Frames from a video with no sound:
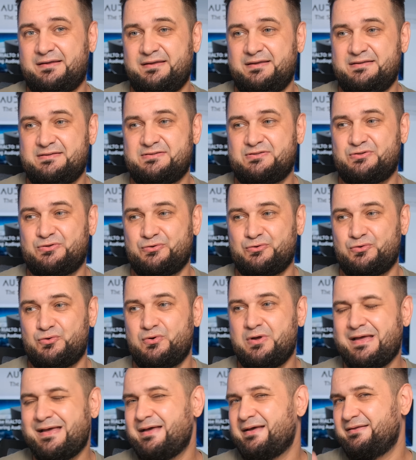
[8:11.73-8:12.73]
is
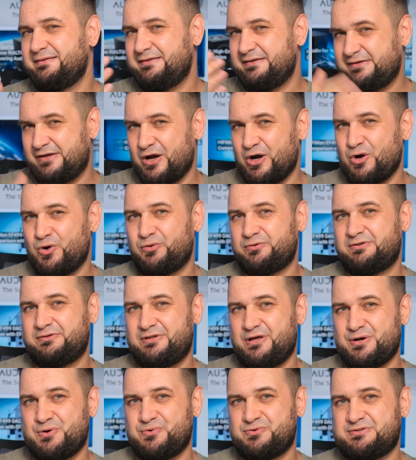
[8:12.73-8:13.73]
to decode
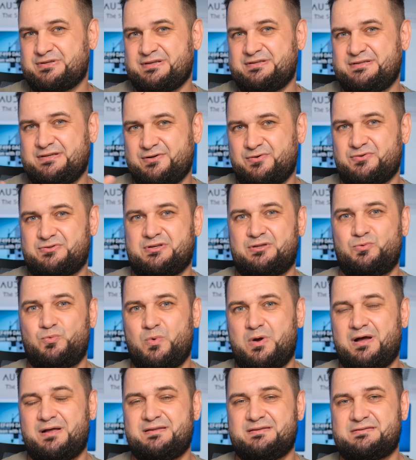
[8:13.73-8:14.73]
those zeros and
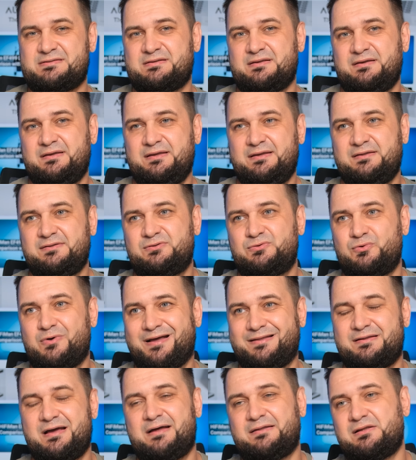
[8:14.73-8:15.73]
ones into
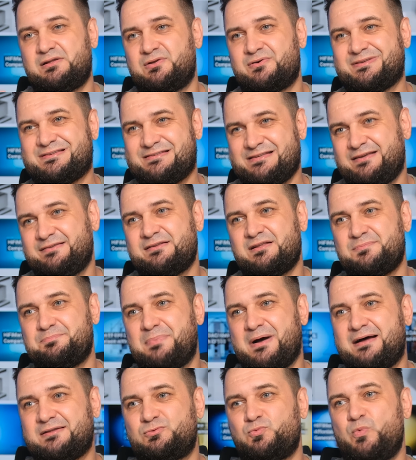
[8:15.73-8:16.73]
an analog signal,
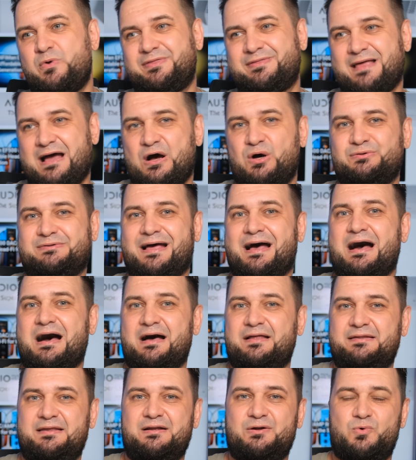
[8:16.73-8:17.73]
but without
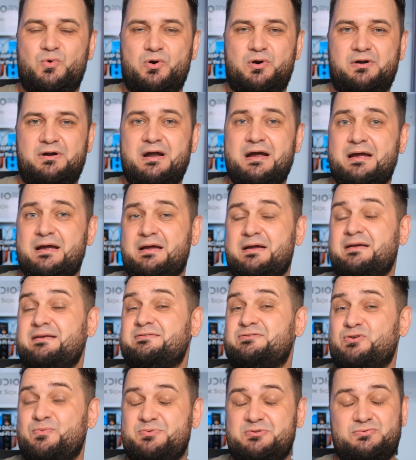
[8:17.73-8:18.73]
adding or
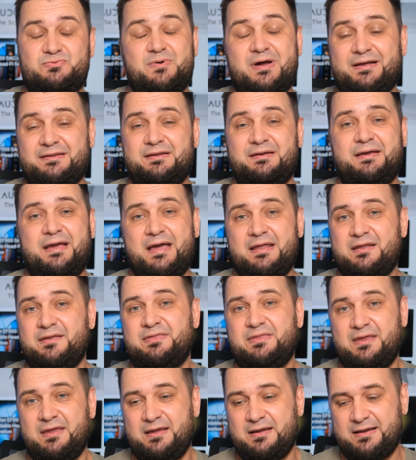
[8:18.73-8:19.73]
subtracting
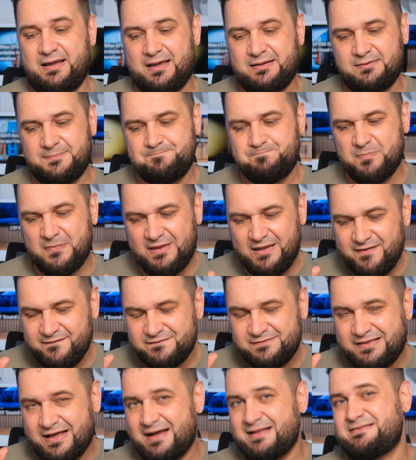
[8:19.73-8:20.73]
anything. And
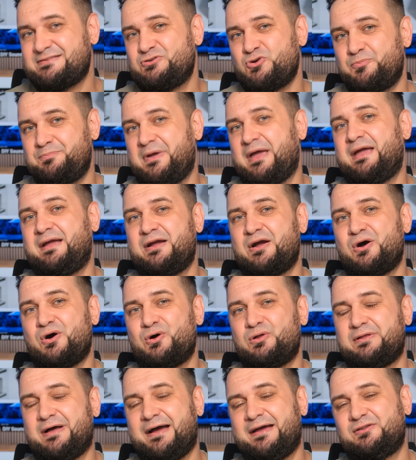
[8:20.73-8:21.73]
if that's your main
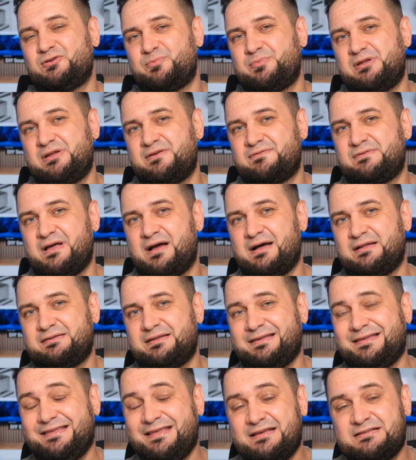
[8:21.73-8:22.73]
goal, I do believe that
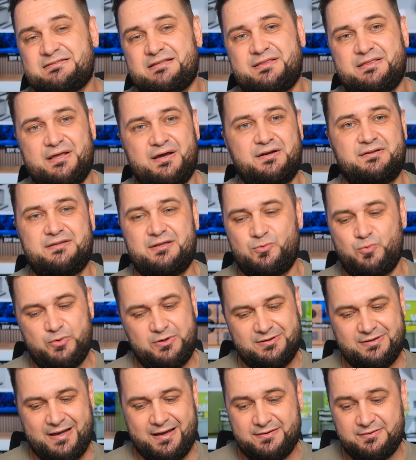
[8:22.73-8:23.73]
X30
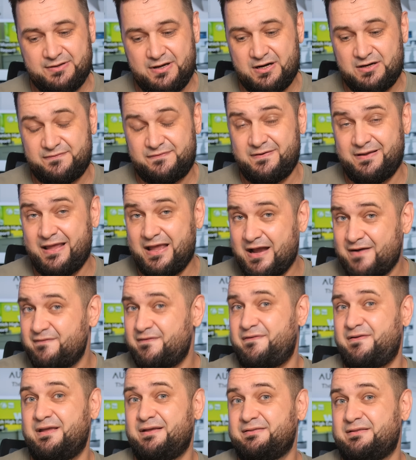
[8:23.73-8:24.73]
will unearth
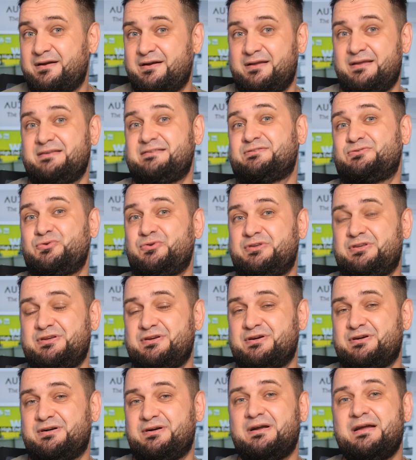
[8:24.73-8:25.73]
everything there is to
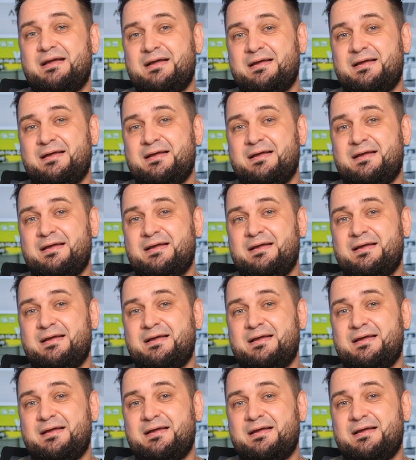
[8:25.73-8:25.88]
hear.